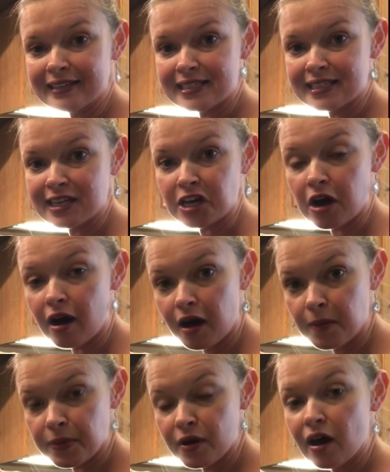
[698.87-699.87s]
This is a
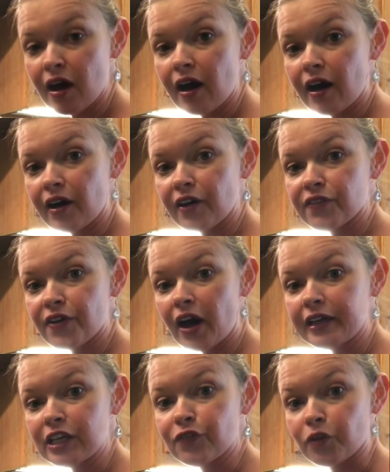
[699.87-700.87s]
cup of
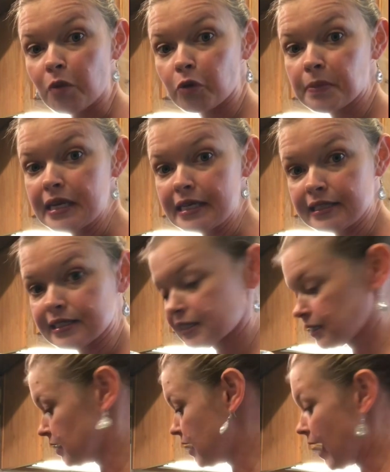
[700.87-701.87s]
honey from our
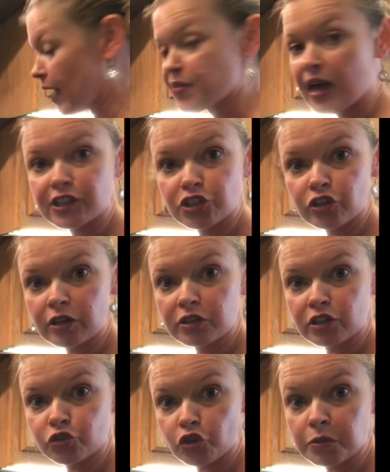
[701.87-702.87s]
bees, and that's going to
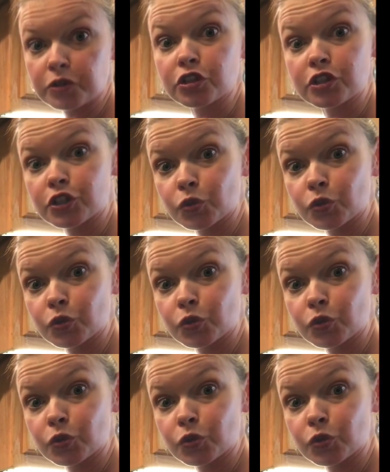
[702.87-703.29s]
contribute to the